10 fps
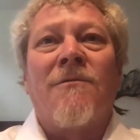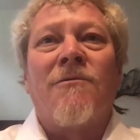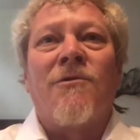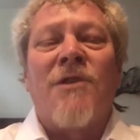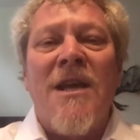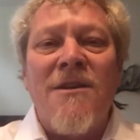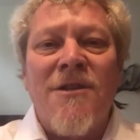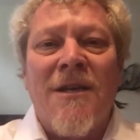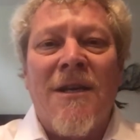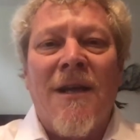
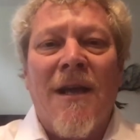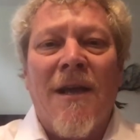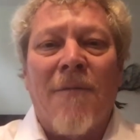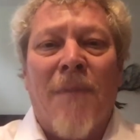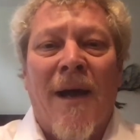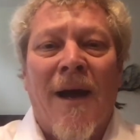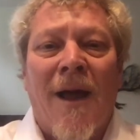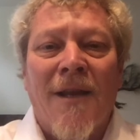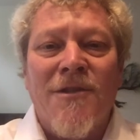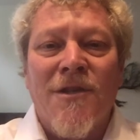teaching
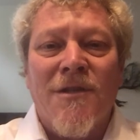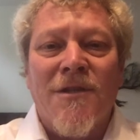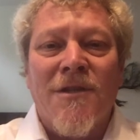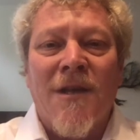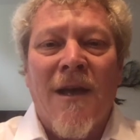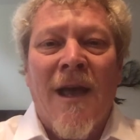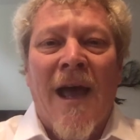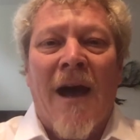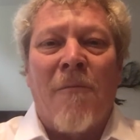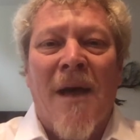biologists
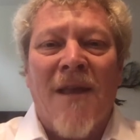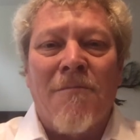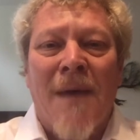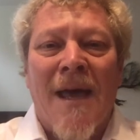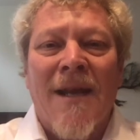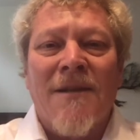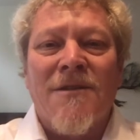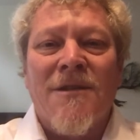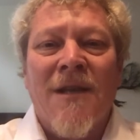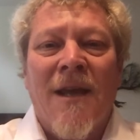how
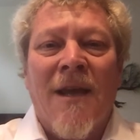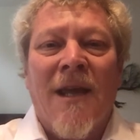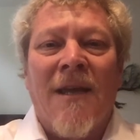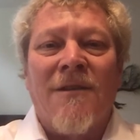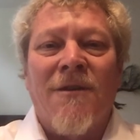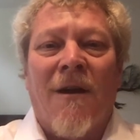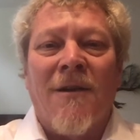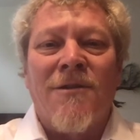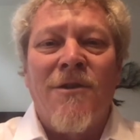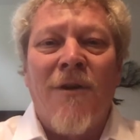mathematics
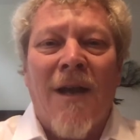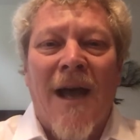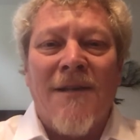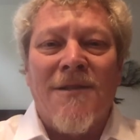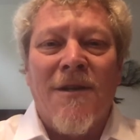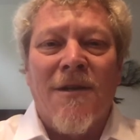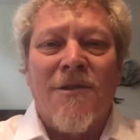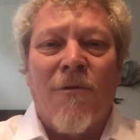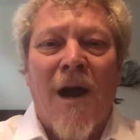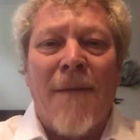is utilized to
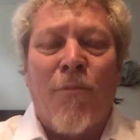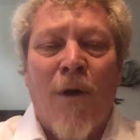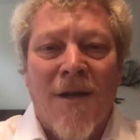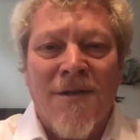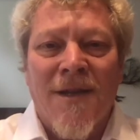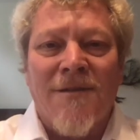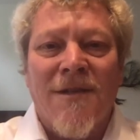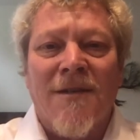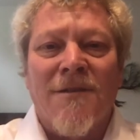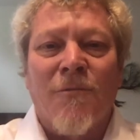describe
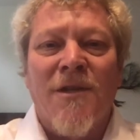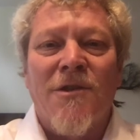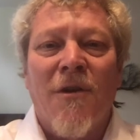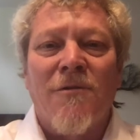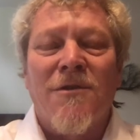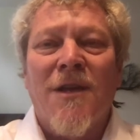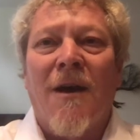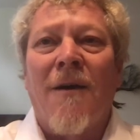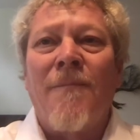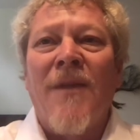processes. And we chose
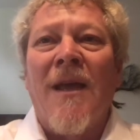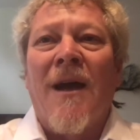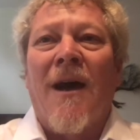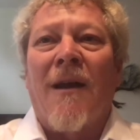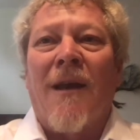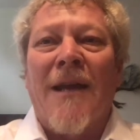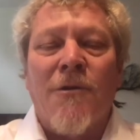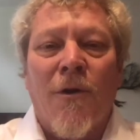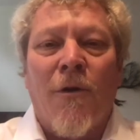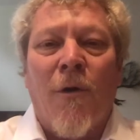
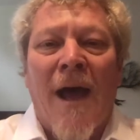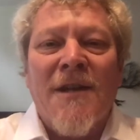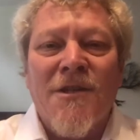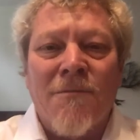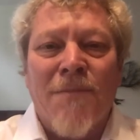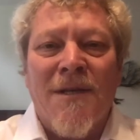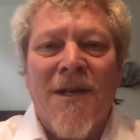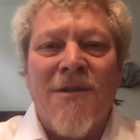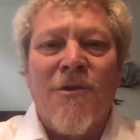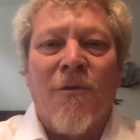electrical action
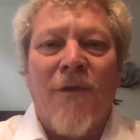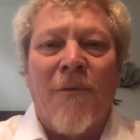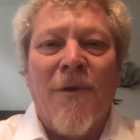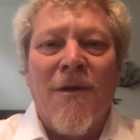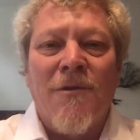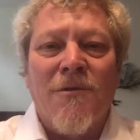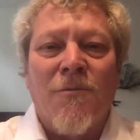potential that we use